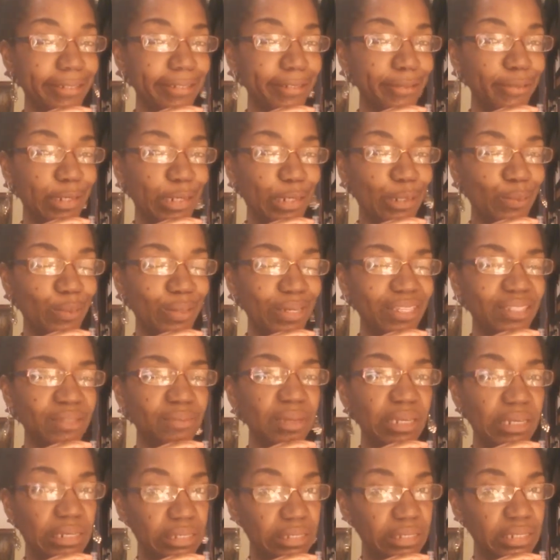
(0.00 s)
I recommend
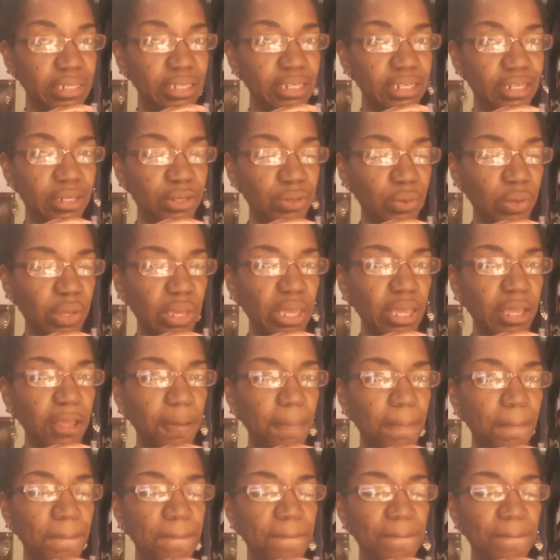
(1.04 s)
meditating, okay?